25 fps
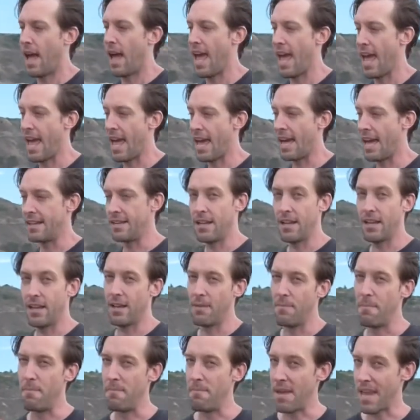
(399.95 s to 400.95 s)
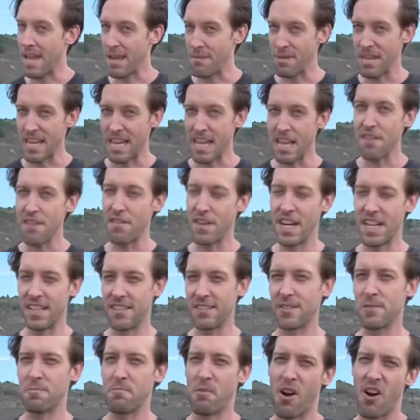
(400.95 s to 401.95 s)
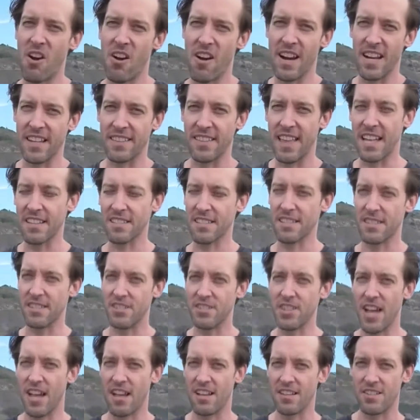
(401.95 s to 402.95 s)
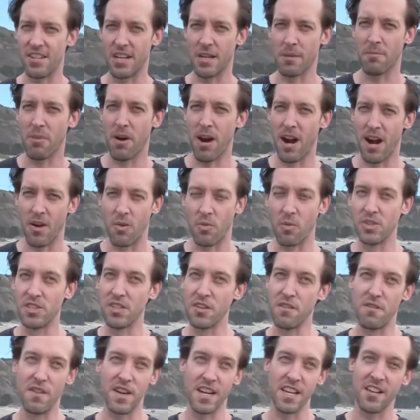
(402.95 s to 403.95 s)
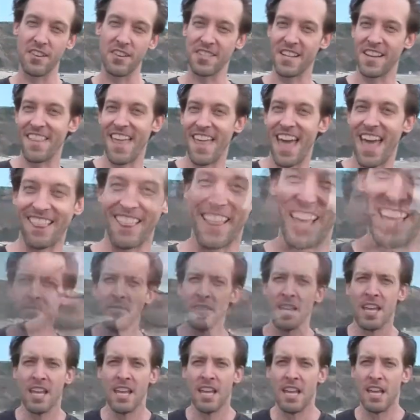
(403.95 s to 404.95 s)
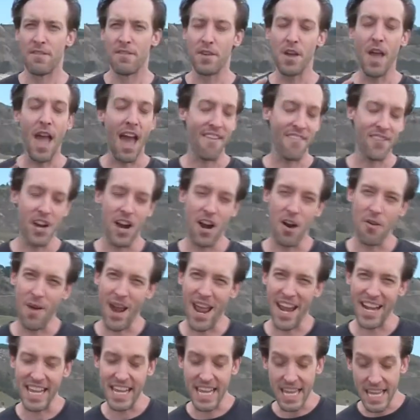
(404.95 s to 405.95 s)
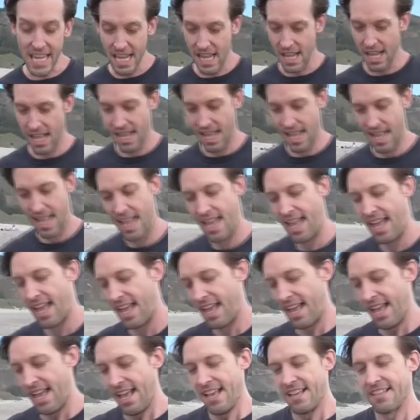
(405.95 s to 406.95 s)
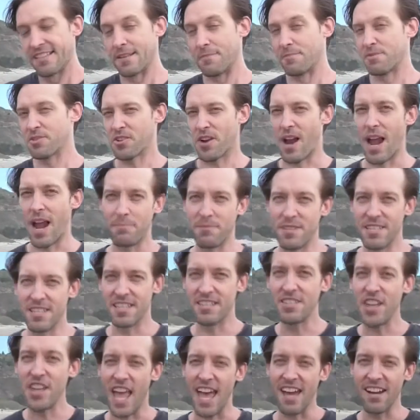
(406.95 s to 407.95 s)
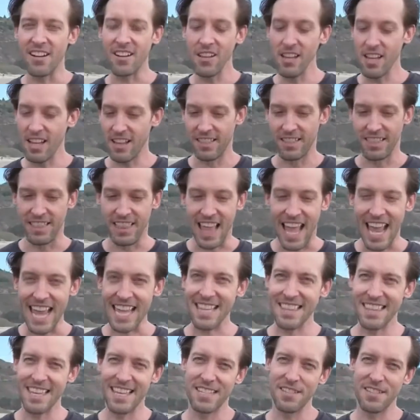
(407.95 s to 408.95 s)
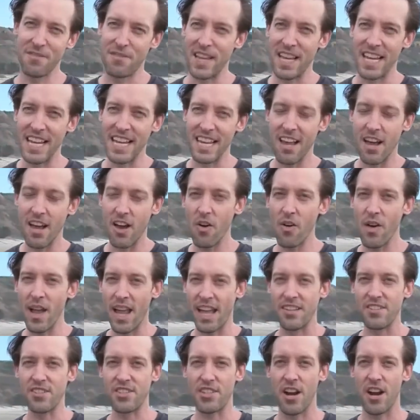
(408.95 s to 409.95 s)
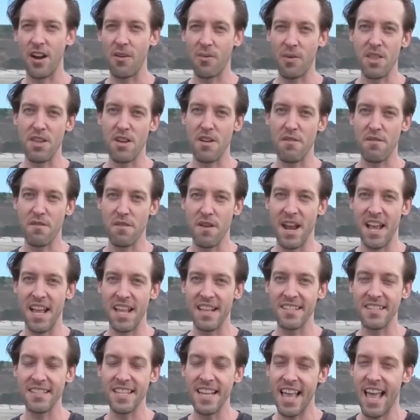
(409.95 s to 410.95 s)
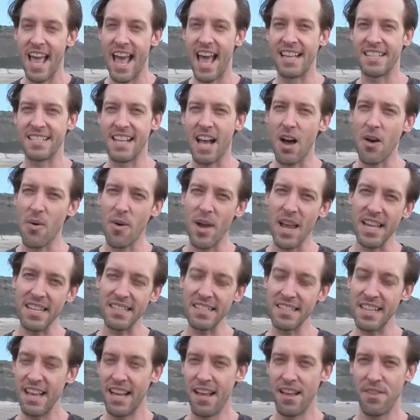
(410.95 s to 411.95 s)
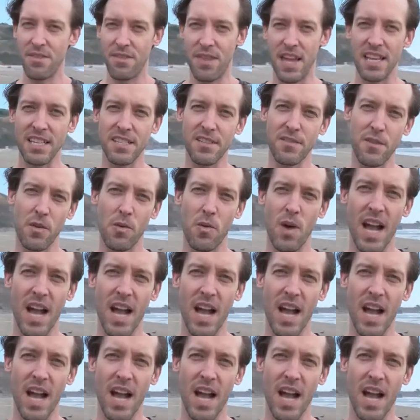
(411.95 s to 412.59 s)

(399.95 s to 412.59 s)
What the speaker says: and maybe even in sparring. That's the challenging part. We'll do videos on that later. If you haven't already, subscribe to the channel, like this video, and share it with your friends. As always, thanks for